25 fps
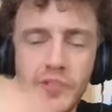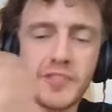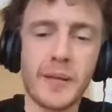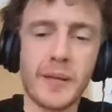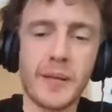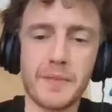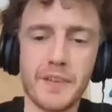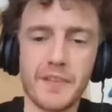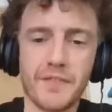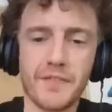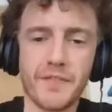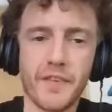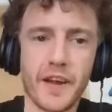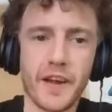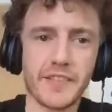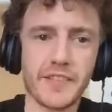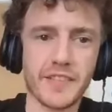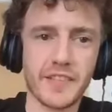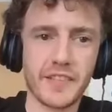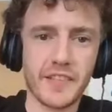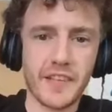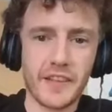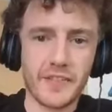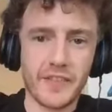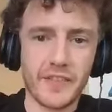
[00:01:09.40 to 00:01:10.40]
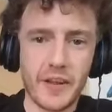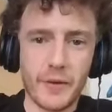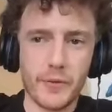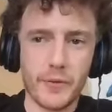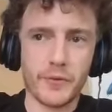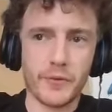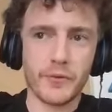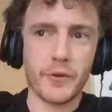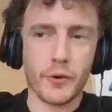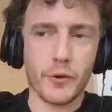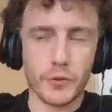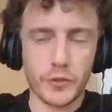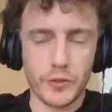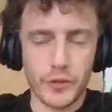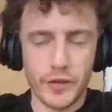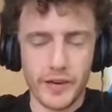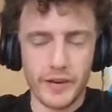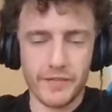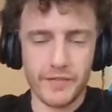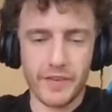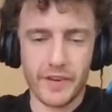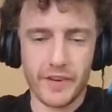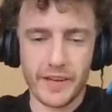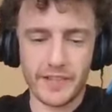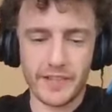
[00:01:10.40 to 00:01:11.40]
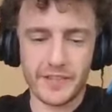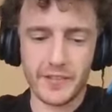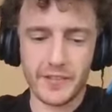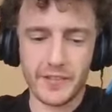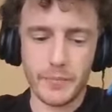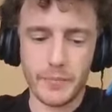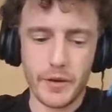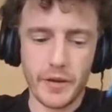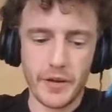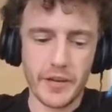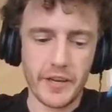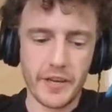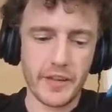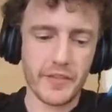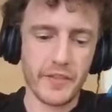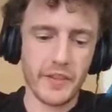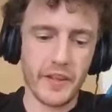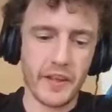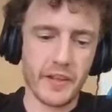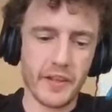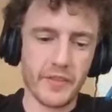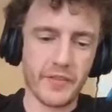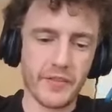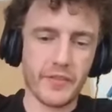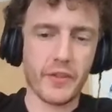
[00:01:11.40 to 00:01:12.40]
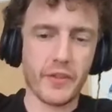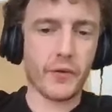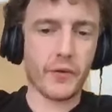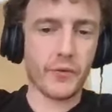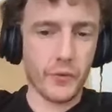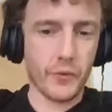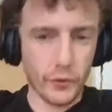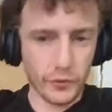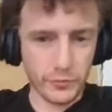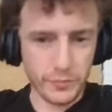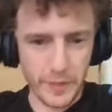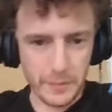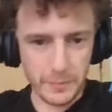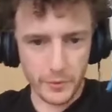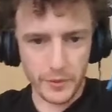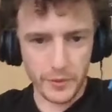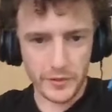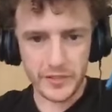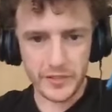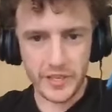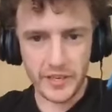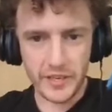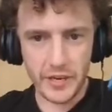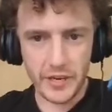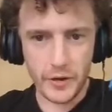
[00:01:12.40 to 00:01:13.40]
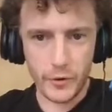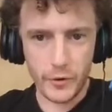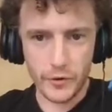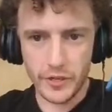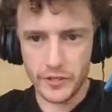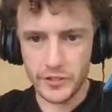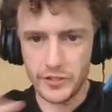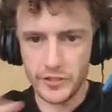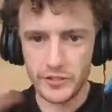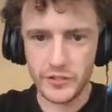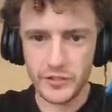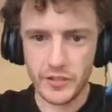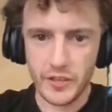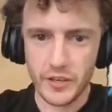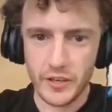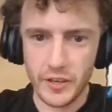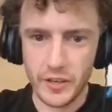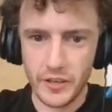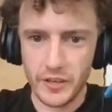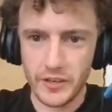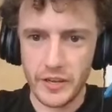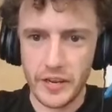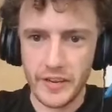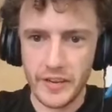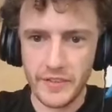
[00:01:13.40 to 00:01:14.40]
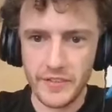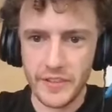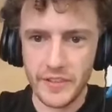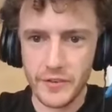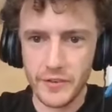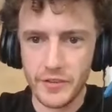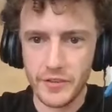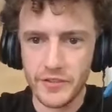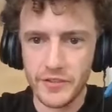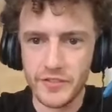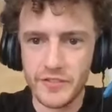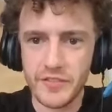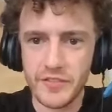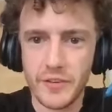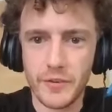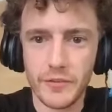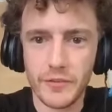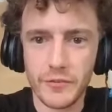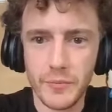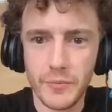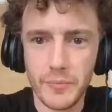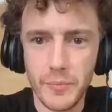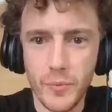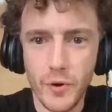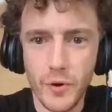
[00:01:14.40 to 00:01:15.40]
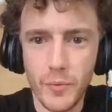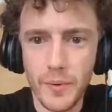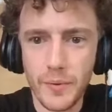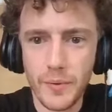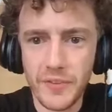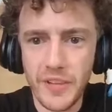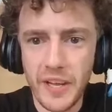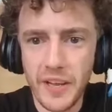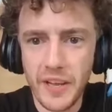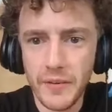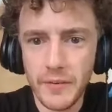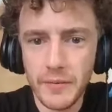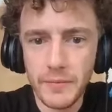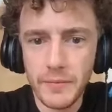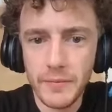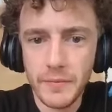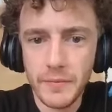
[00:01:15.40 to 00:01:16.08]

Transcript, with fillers: accepting fights, and then they would go try to find somebody, and then th- those people would say no? Could you just uh, anything you could just tell us a little bit more about that?